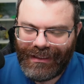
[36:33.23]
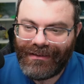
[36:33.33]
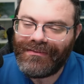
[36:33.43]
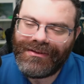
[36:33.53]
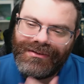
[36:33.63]

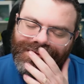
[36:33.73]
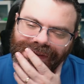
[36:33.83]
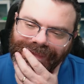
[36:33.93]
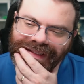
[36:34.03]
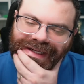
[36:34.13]
I don't know.
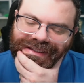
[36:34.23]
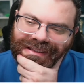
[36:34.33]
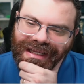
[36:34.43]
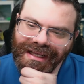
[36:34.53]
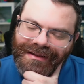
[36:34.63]
Something that ends
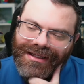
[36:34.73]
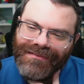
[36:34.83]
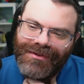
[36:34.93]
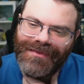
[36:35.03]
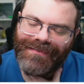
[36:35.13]
in at.
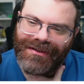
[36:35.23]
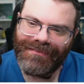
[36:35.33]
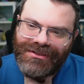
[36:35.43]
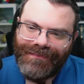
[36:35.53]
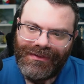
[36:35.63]
Like there might be a
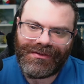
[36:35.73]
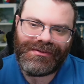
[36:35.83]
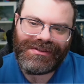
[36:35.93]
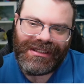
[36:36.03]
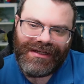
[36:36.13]
bunch of
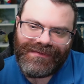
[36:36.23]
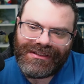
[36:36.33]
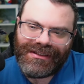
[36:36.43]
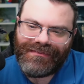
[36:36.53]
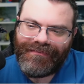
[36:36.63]
plurals that I haven't
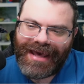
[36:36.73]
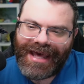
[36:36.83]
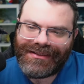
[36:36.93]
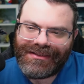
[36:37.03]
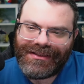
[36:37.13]
seen.
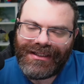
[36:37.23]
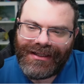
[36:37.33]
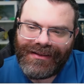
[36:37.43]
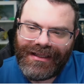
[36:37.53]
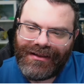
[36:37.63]
Mats. Did I
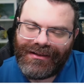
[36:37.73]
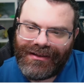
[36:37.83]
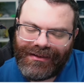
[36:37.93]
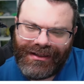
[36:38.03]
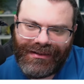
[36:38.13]
get that? I
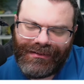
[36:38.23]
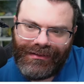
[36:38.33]
got that.